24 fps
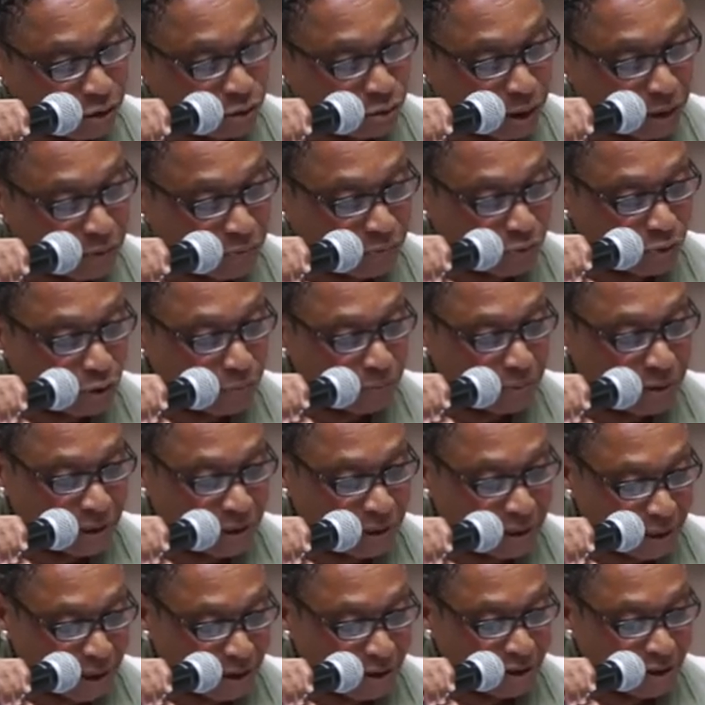to inform their
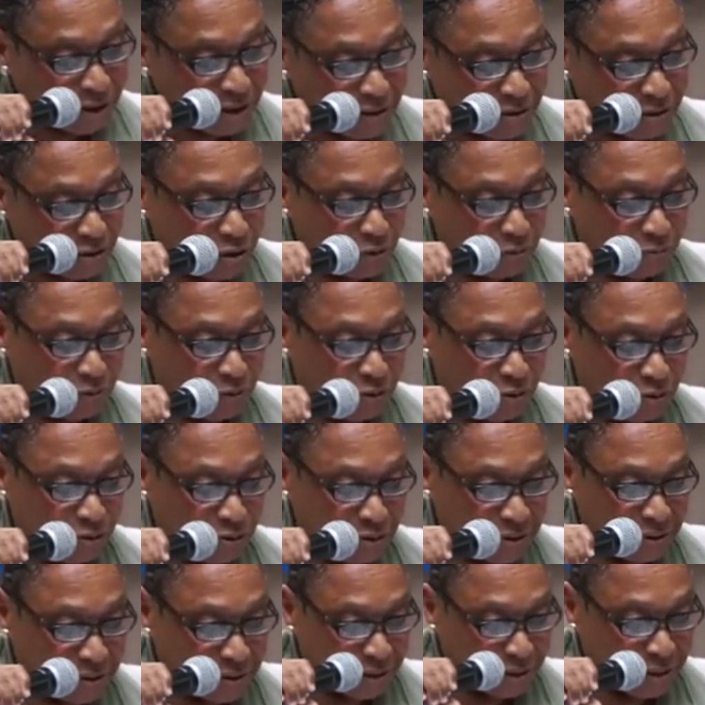nearest
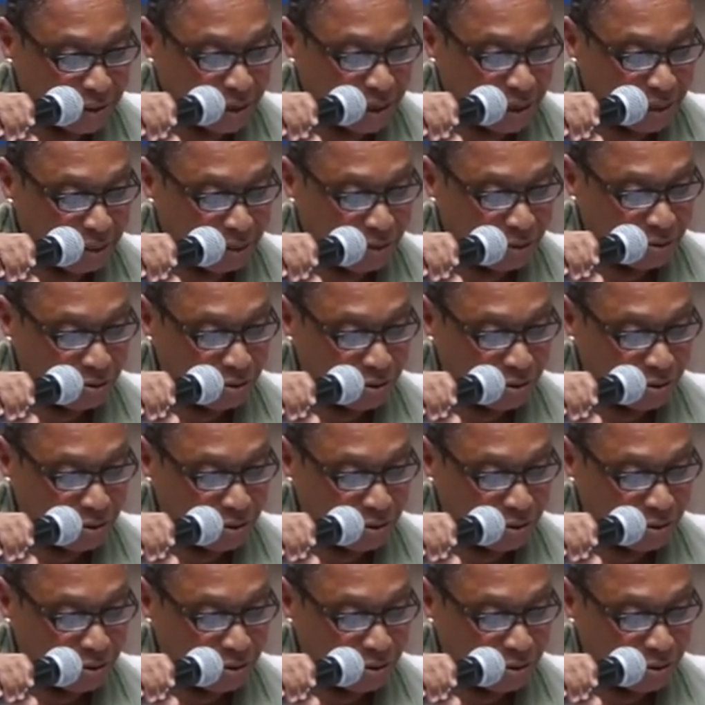governors that the